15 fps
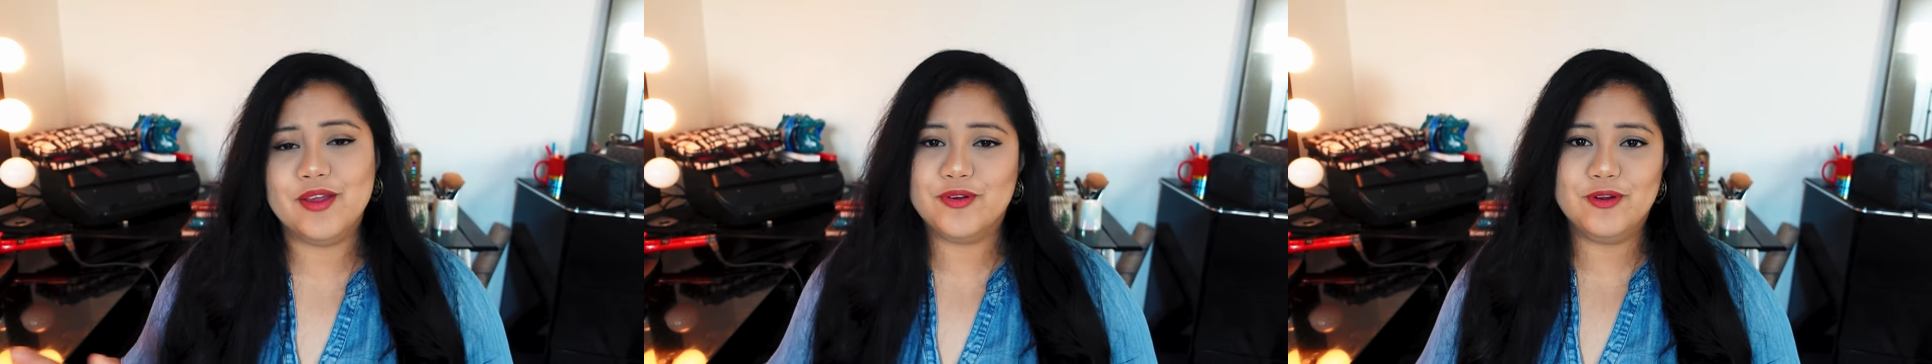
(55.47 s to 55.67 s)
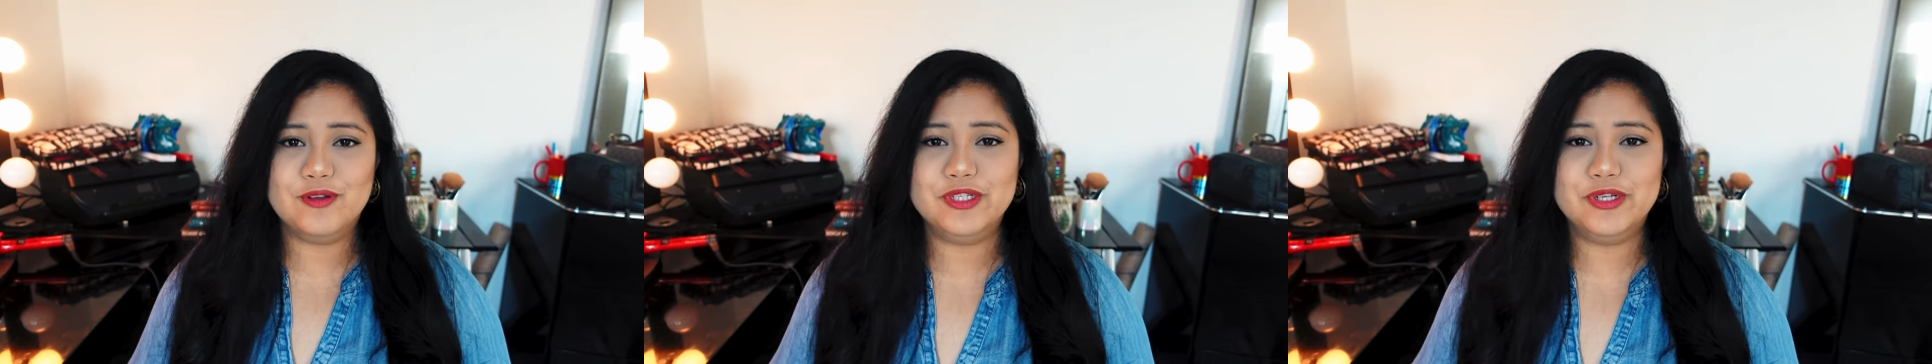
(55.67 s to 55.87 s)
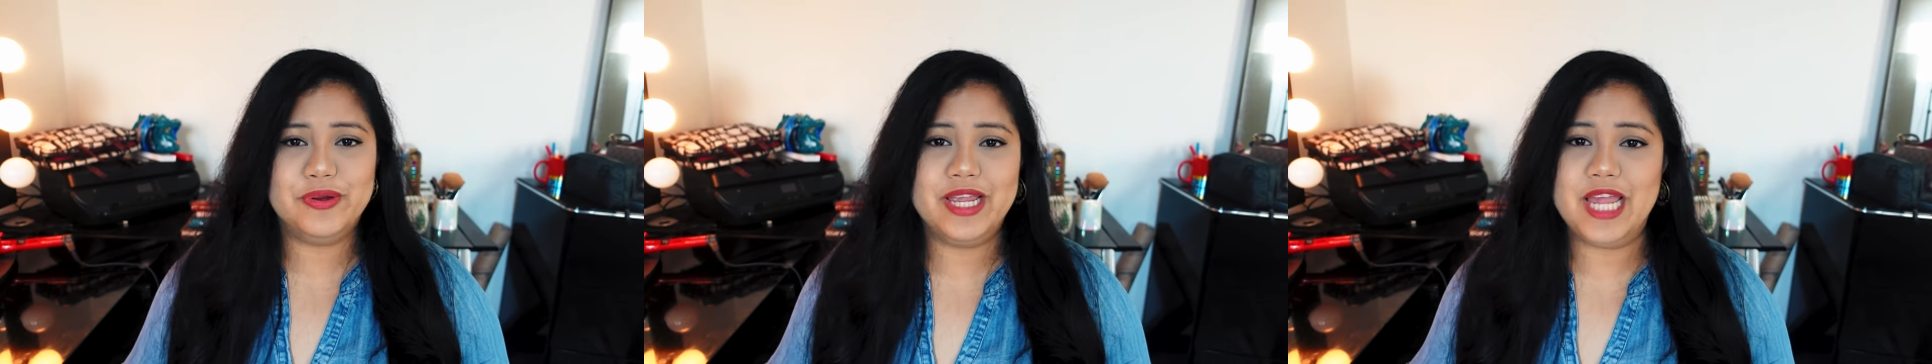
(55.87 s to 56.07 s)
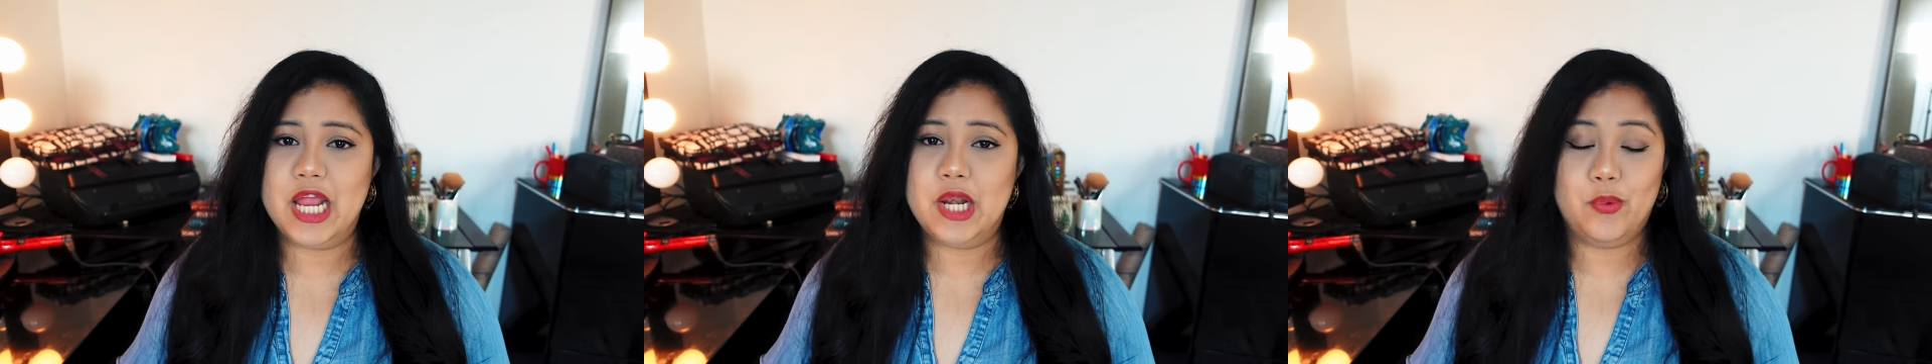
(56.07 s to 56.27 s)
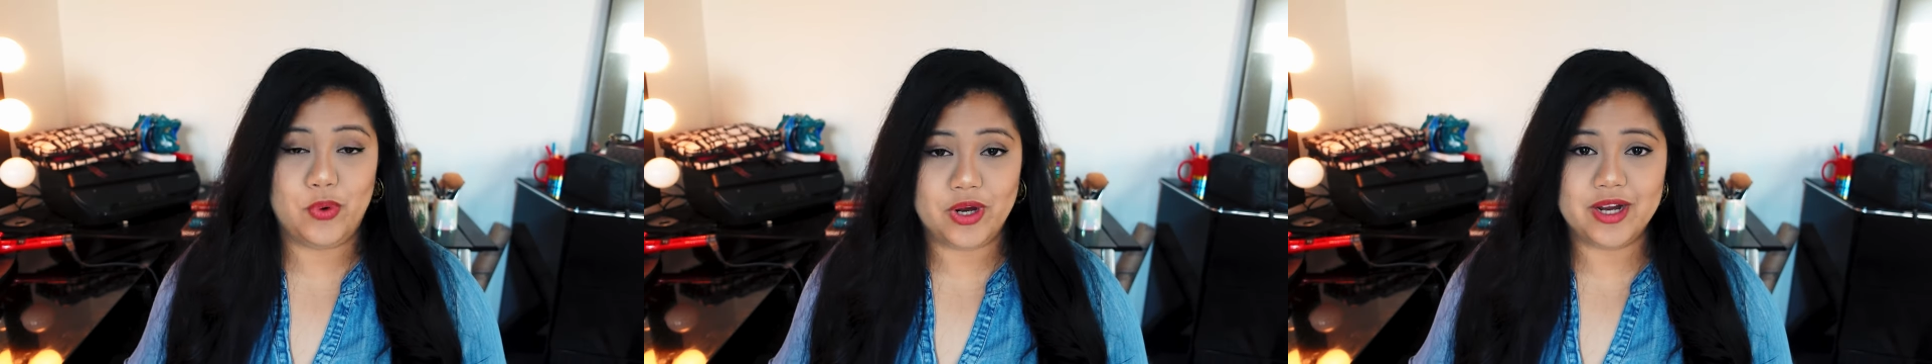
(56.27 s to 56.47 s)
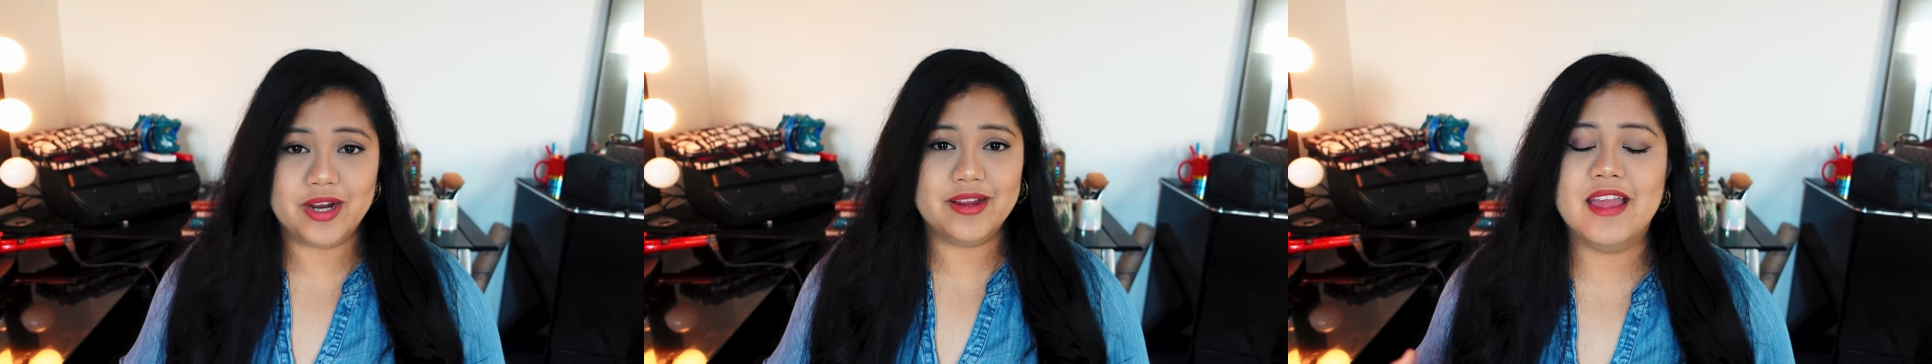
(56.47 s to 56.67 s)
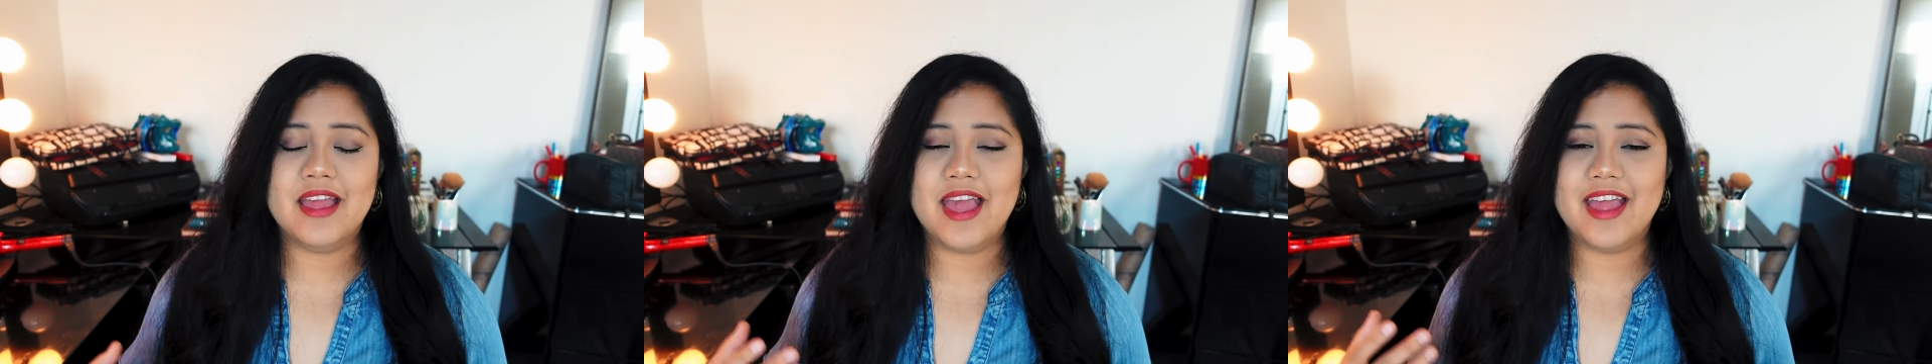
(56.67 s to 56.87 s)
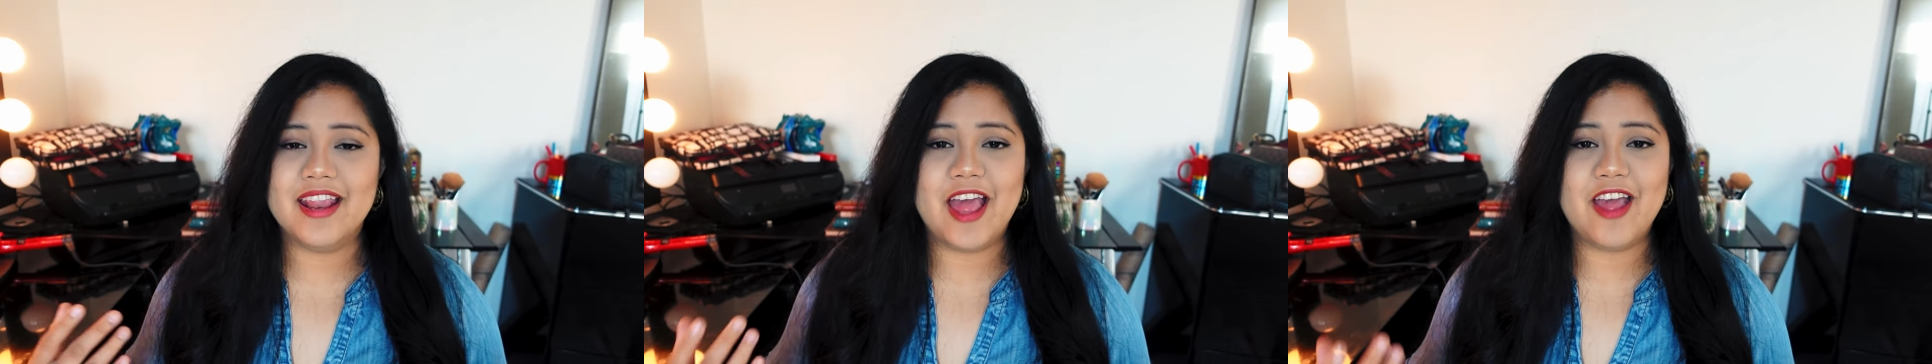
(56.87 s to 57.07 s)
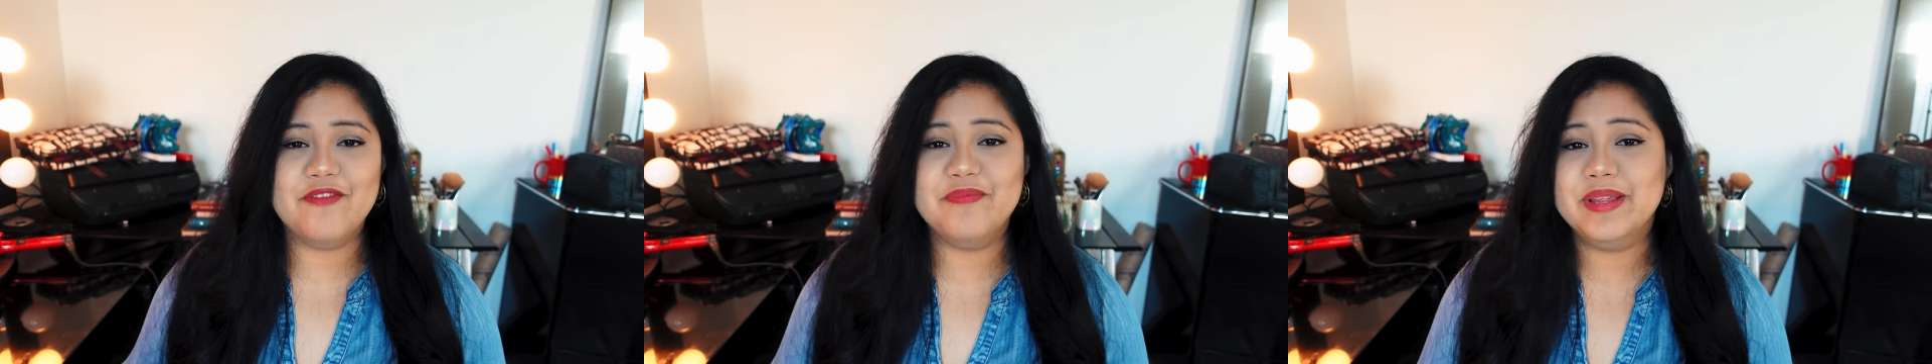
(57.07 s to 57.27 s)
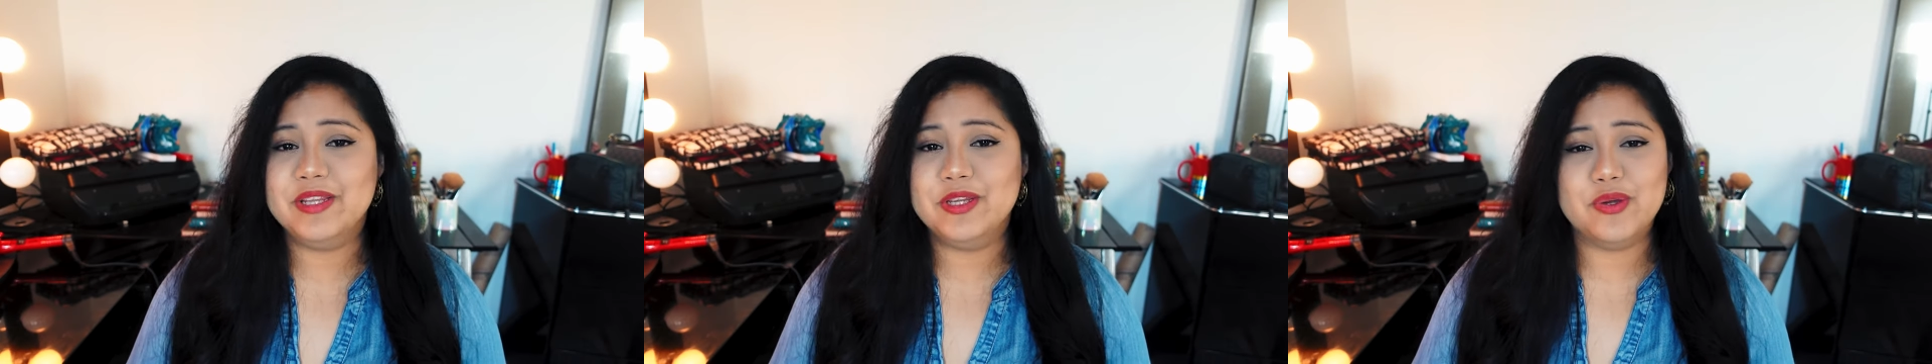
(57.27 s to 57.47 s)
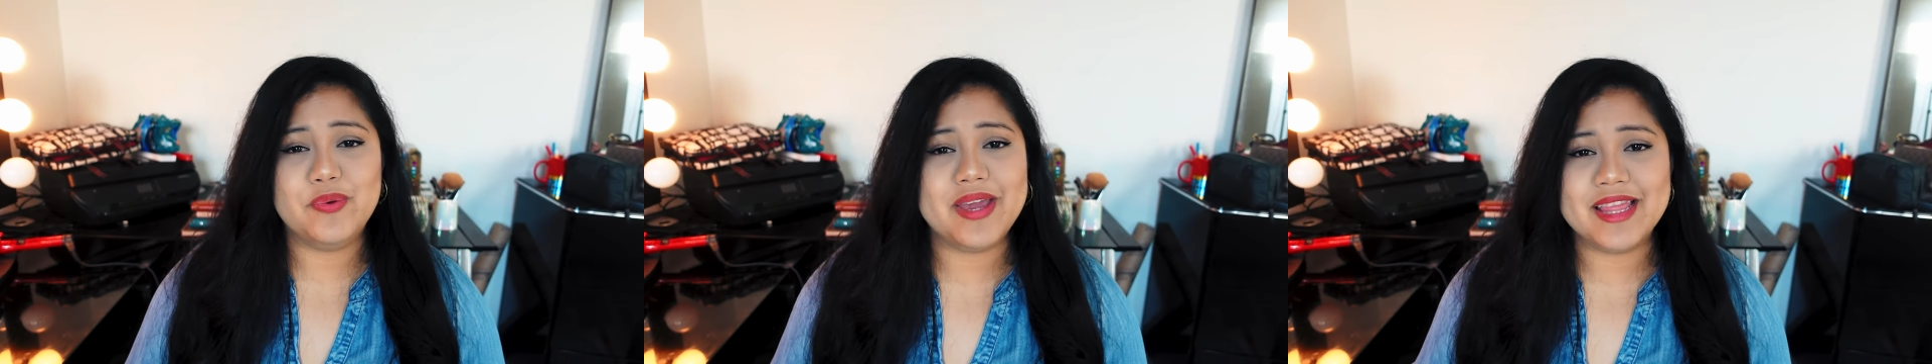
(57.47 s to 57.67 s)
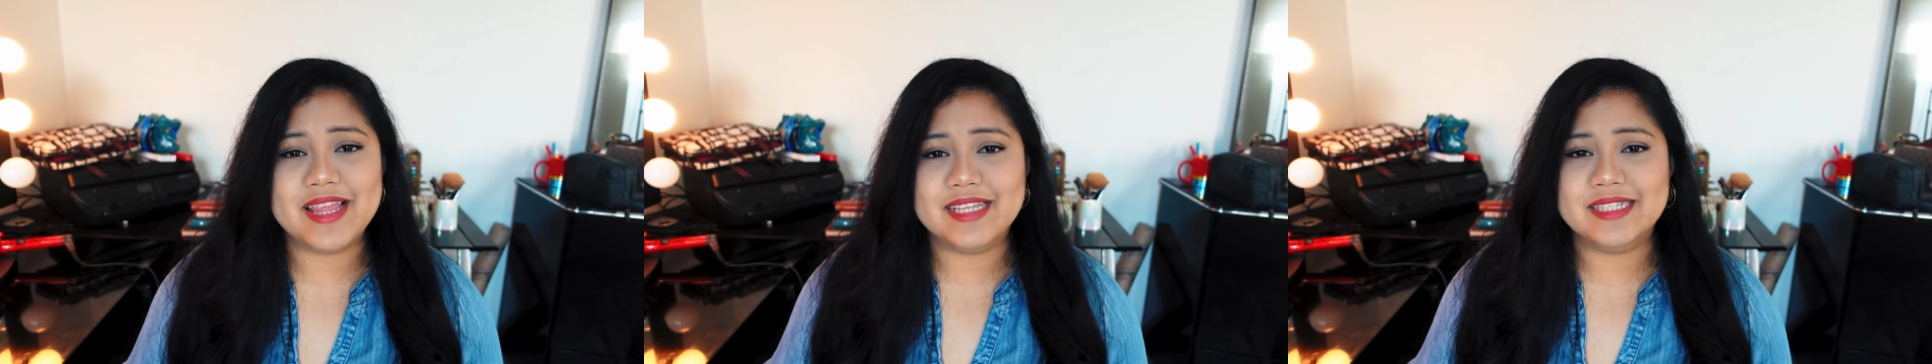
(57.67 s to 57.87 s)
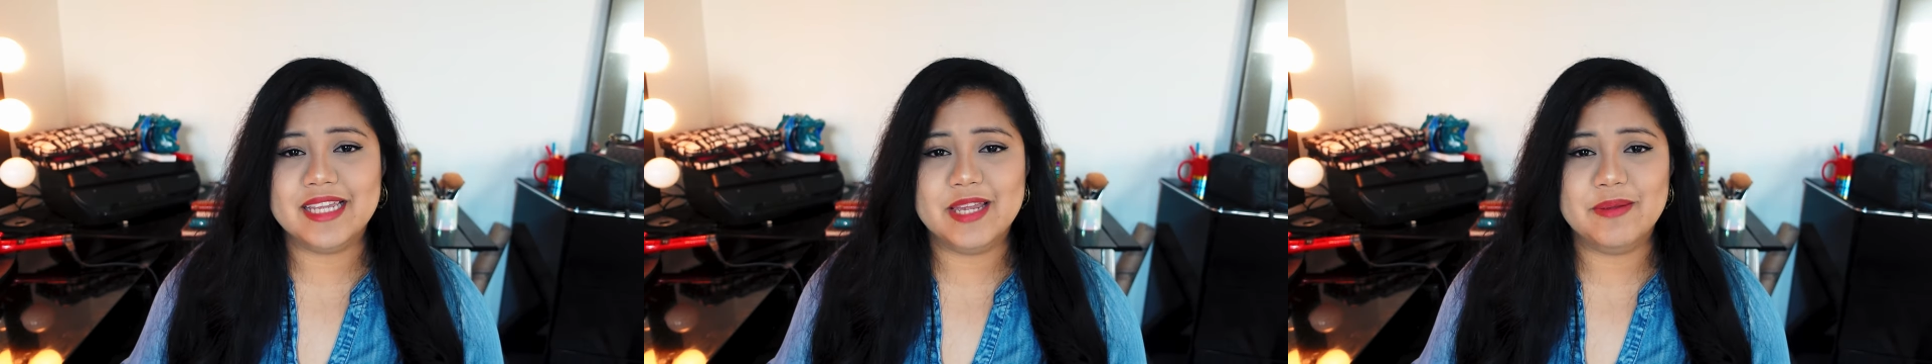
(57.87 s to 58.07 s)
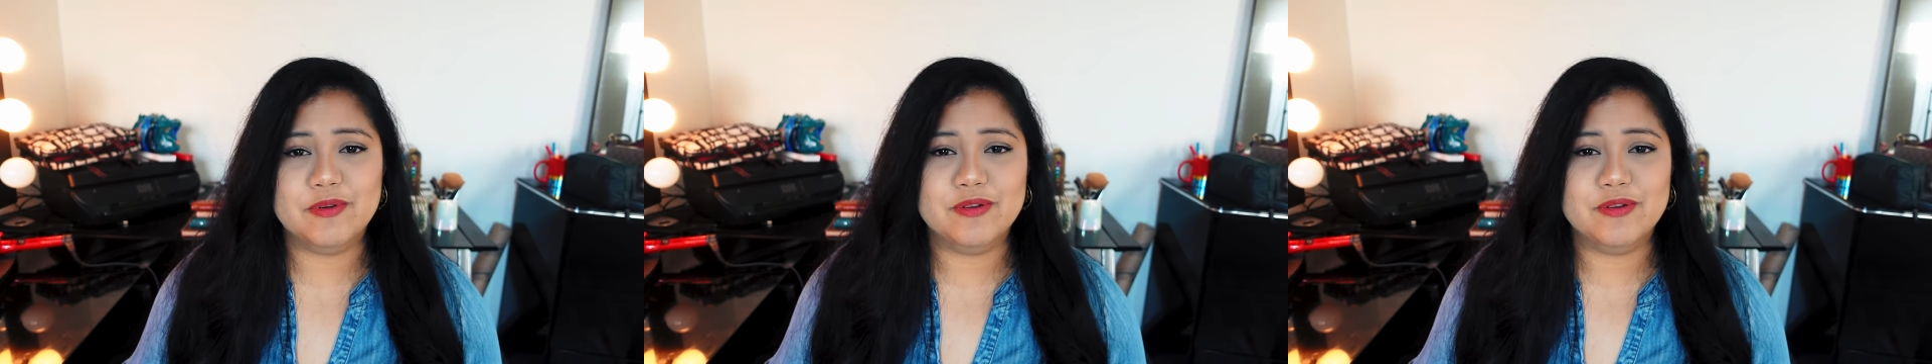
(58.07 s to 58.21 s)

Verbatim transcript: grocery, and work, and have been doing the same